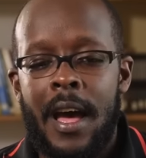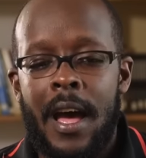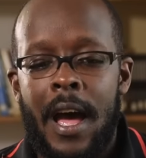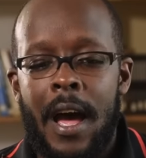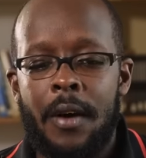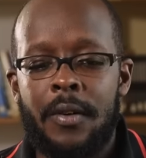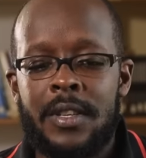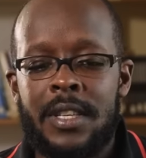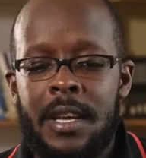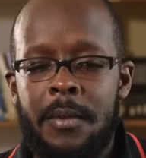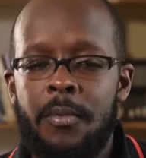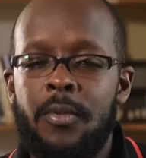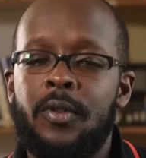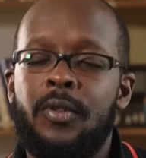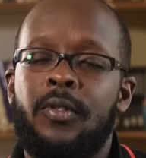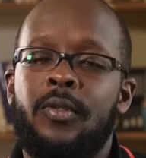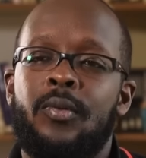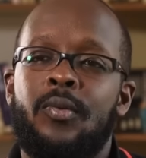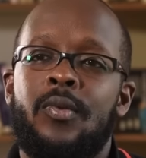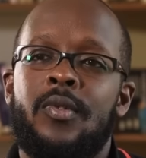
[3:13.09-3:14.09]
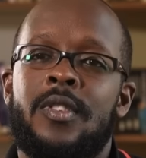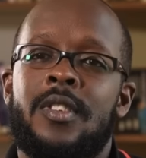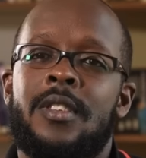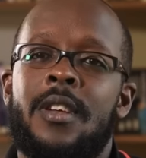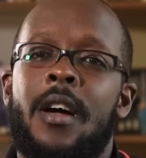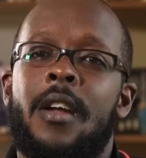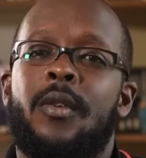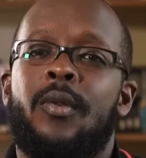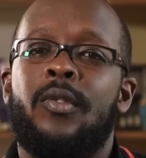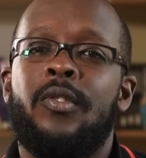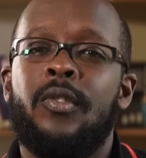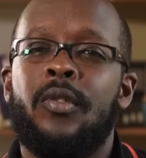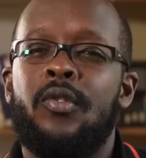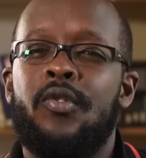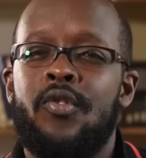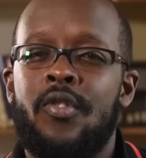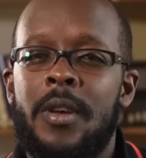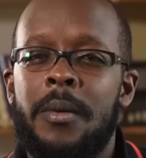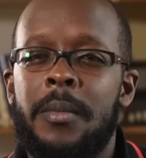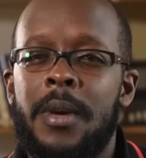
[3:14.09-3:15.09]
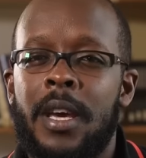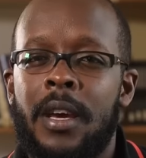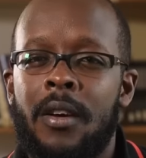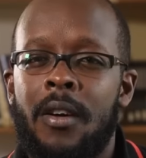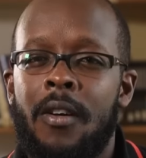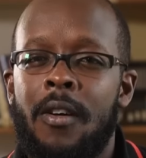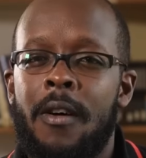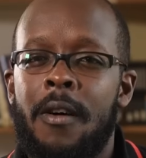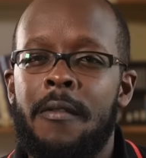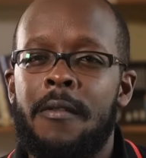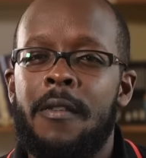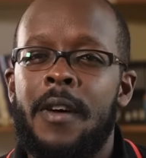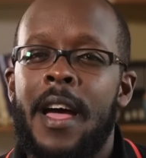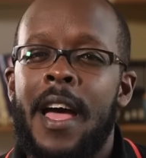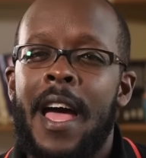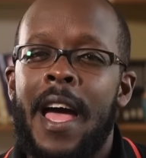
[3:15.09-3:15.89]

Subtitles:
I was able to start also dreaming of